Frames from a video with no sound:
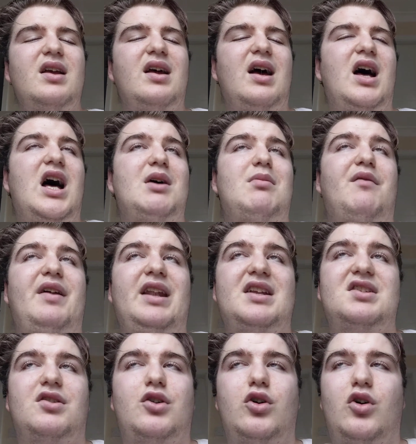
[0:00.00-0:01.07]
And then
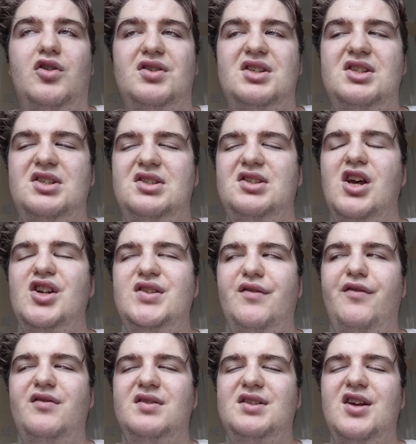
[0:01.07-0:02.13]
there's, of course,
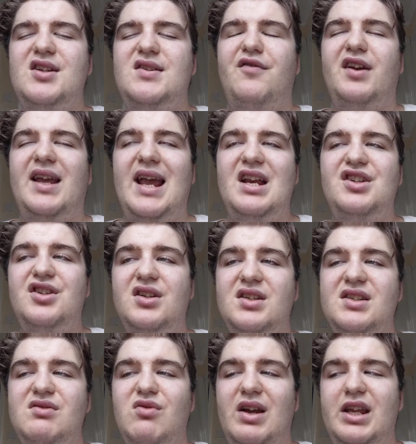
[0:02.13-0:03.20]

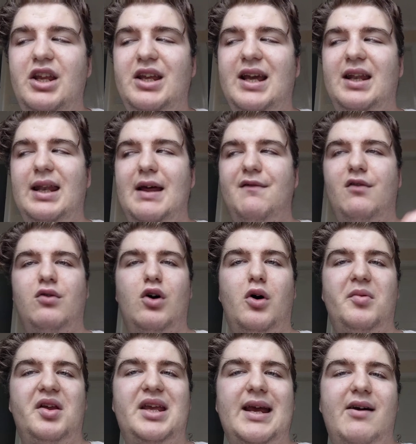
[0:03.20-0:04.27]
certifications where you can level
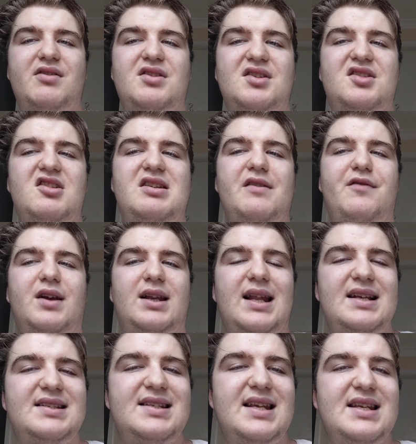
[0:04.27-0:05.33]
up your characters to different
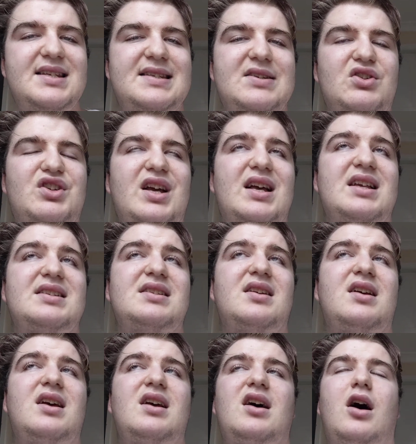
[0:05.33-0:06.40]
classes, such as
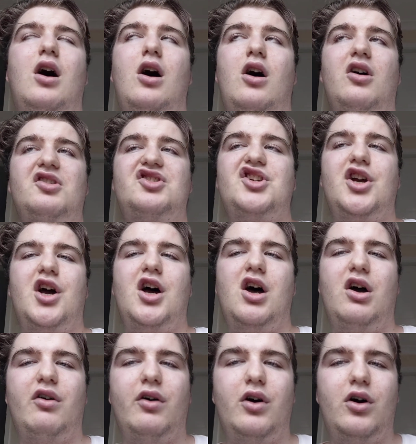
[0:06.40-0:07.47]

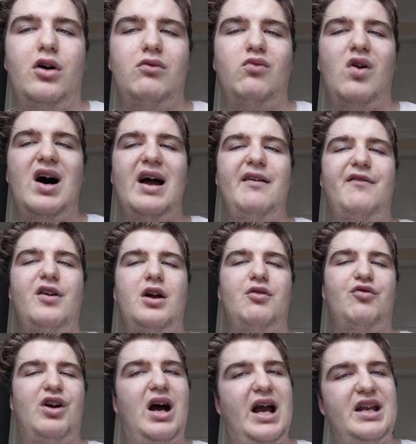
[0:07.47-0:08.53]
Archer or Wyvern
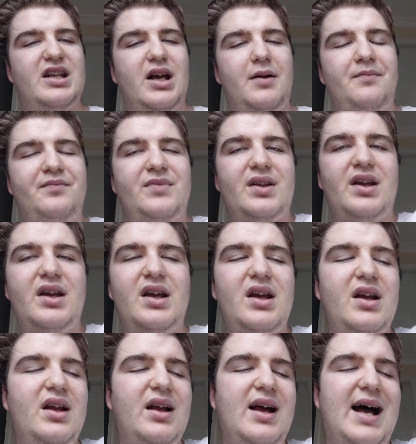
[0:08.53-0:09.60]
Rider.
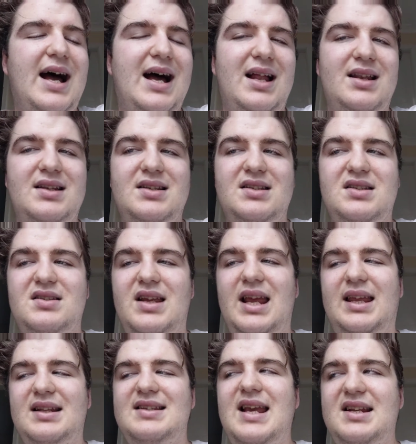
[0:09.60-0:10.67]
And it
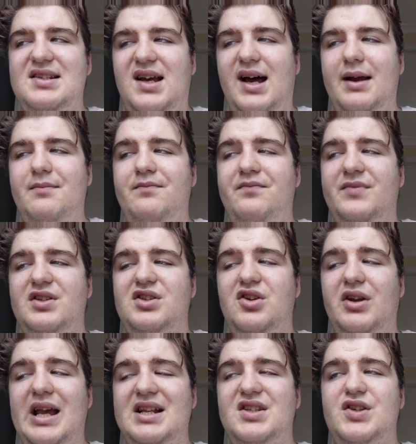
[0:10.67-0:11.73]
can take time to
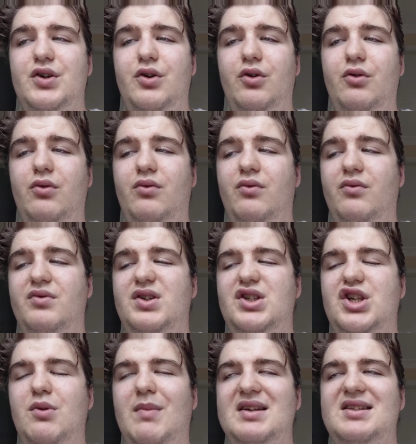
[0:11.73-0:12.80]
get to
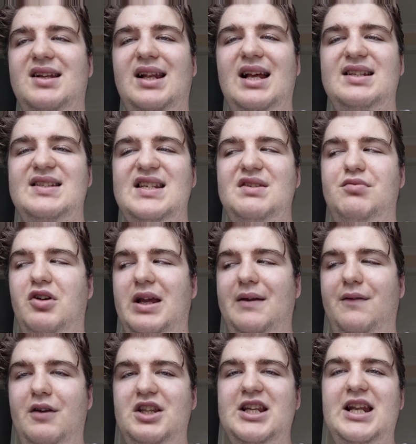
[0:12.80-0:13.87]
master classes, but
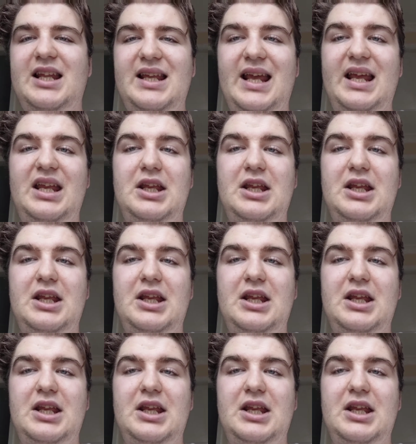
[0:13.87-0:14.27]
if you dedicate